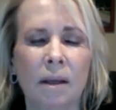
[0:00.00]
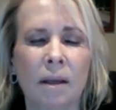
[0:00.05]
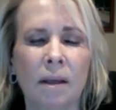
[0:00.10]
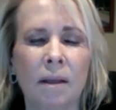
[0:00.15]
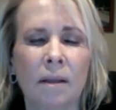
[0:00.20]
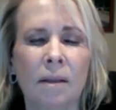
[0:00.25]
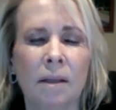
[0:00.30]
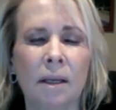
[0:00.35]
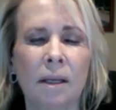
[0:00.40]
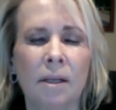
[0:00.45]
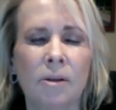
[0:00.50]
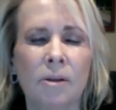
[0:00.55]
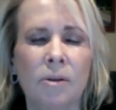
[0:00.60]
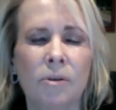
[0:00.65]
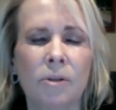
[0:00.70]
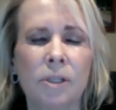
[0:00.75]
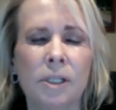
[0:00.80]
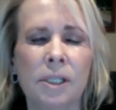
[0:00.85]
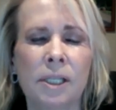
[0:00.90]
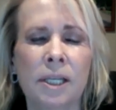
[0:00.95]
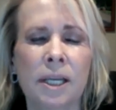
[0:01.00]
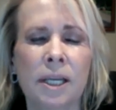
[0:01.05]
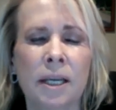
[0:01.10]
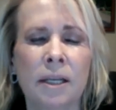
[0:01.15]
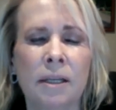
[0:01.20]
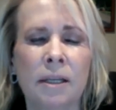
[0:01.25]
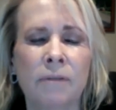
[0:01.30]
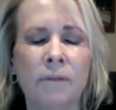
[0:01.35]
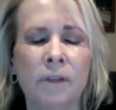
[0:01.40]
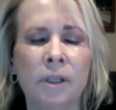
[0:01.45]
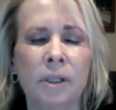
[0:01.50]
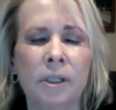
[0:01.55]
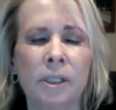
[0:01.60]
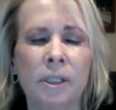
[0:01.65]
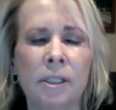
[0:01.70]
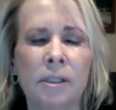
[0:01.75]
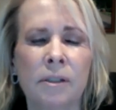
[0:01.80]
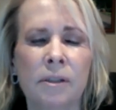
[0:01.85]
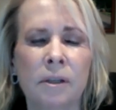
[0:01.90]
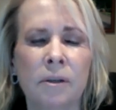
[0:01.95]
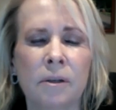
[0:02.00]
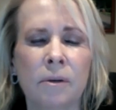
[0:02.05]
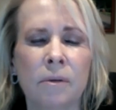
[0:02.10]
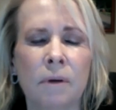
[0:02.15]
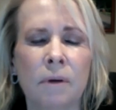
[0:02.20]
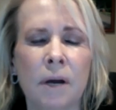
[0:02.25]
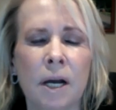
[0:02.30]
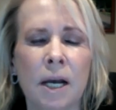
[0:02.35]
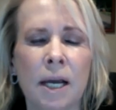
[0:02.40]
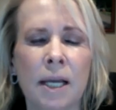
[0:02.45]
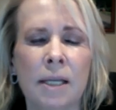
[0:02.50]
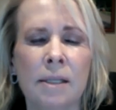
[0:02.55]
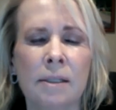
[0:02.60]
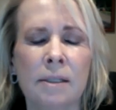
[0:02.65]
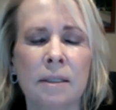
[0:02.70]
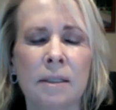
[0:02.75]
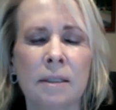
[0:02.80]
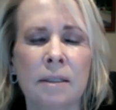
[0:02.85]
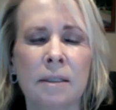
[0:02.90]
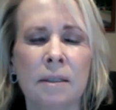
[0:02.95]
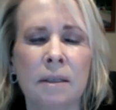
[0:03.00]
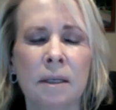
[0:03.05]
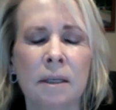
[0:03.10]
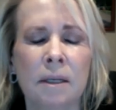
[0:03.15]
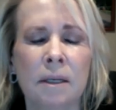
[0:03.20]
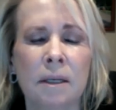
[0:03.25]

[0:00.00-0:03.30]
And then noticing any feelings that arise and